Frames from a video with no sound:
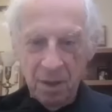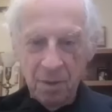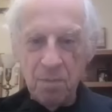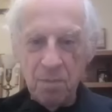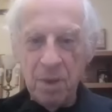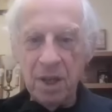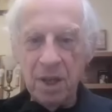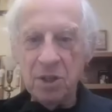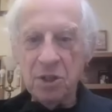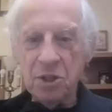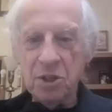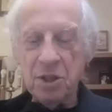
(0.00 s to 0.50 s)

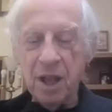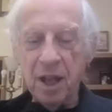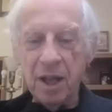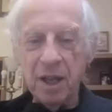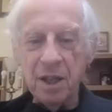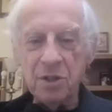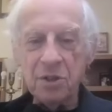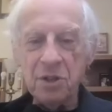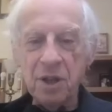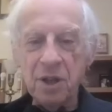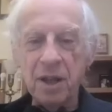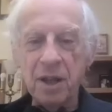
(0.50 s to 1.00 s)
Big
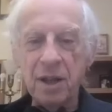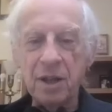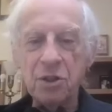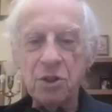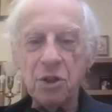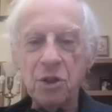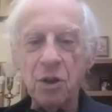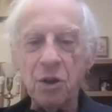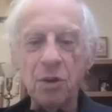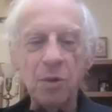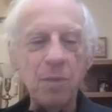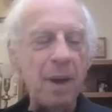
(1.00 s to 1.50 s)
studies on it
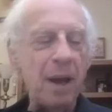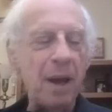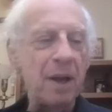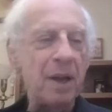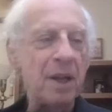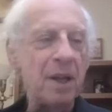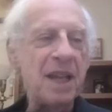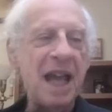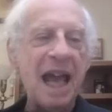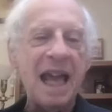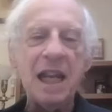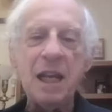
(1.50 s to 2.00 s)
show about
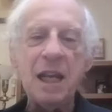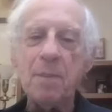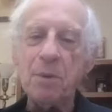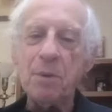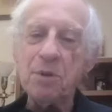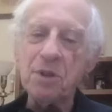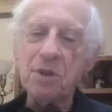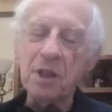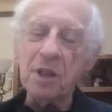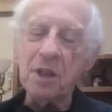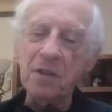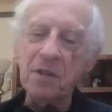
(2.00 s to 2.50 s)
ninety
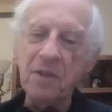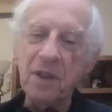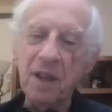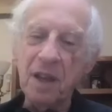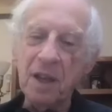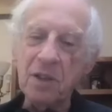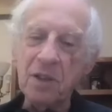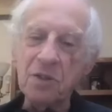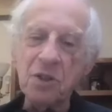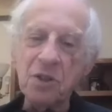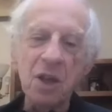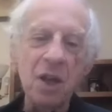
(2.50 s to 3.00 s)
percent of
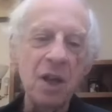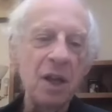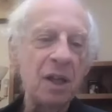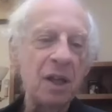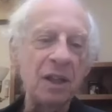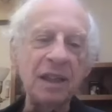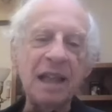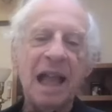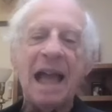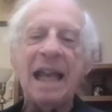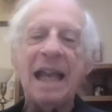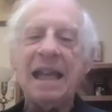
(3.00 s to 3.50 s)
kids
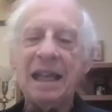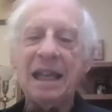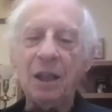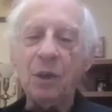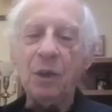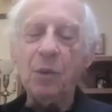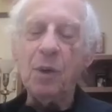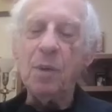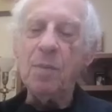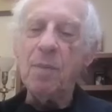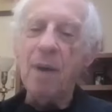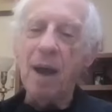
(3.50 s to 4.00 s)
like it
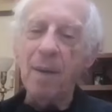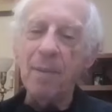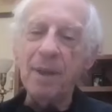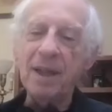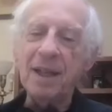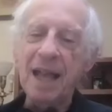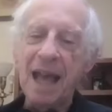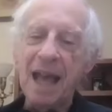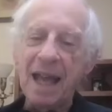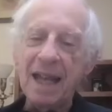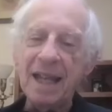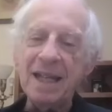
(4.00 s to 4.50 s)
when mommy
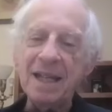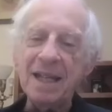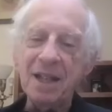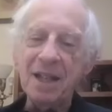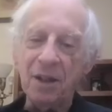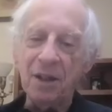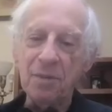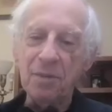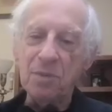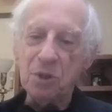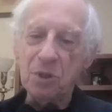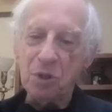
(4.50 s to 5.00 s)
and daddy tell
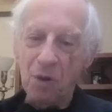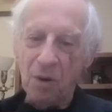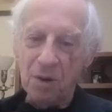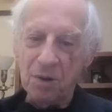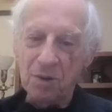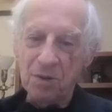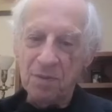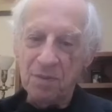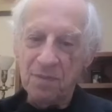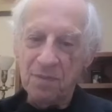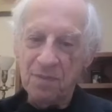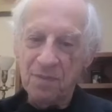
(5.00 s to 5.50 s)
them
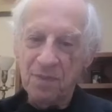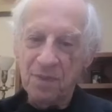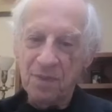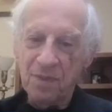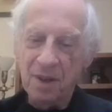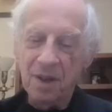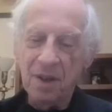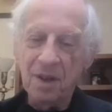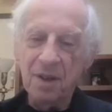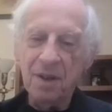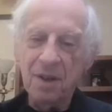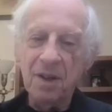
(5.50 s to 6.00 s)
stories
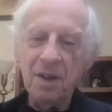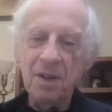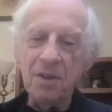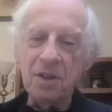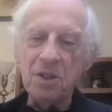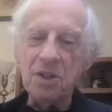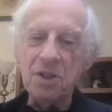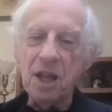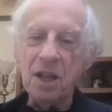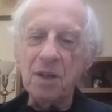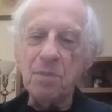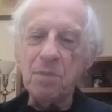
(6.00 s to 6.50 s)
the
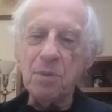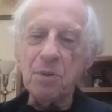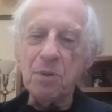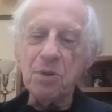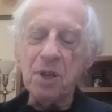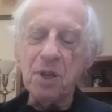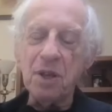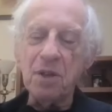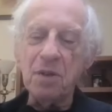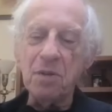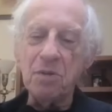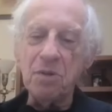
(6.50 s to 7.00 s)

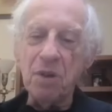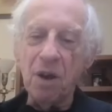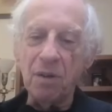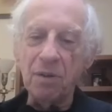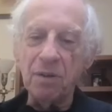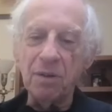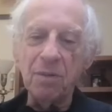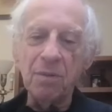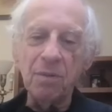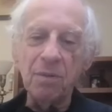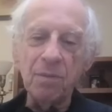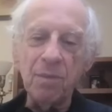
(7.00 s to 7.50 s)
10% who
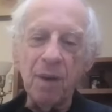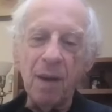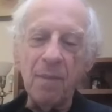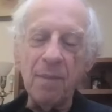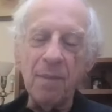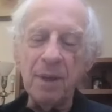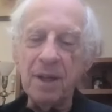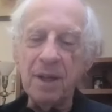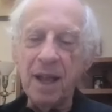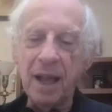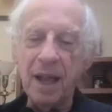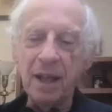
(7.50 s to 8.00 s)
don't,
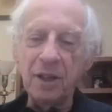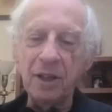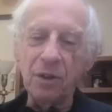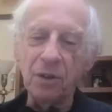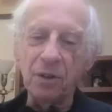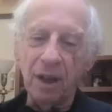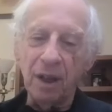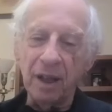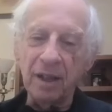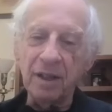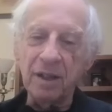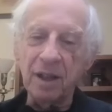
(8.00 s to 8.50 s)
mommy and daddy
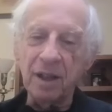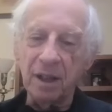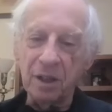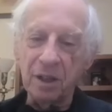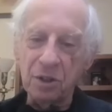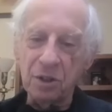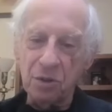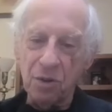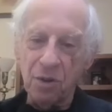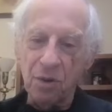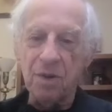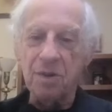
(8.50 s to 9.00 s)
don't like telling
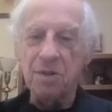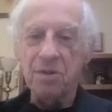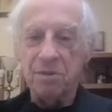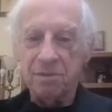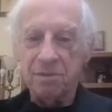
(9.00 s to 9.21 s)
stories.